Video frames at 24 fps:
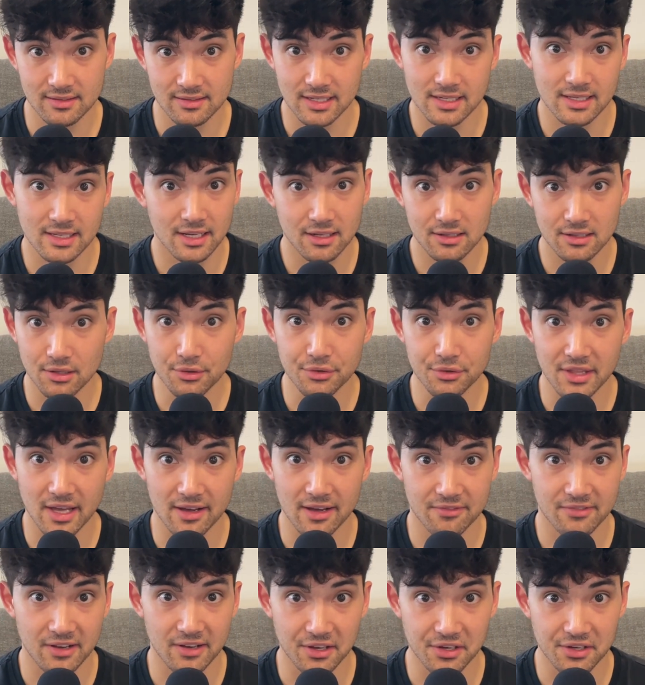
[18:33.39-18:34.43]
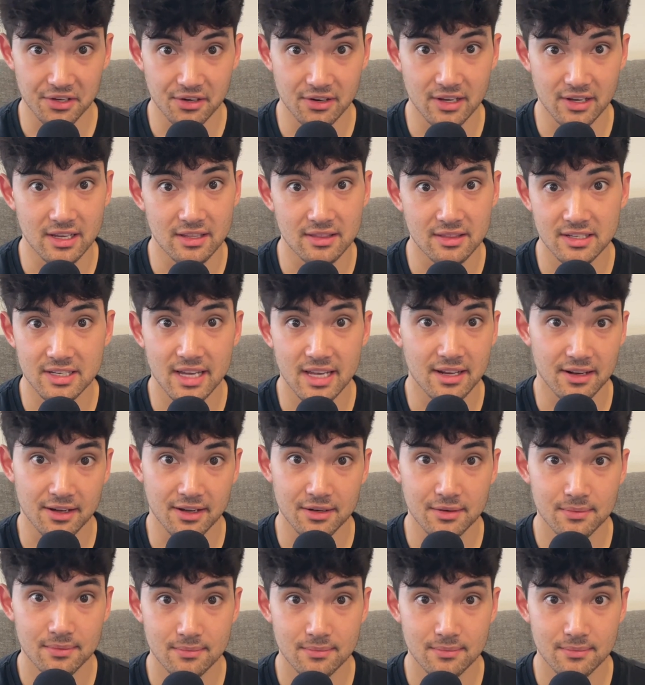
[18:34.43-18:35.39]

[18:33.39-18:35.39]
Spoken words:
didn't include that failure in the data.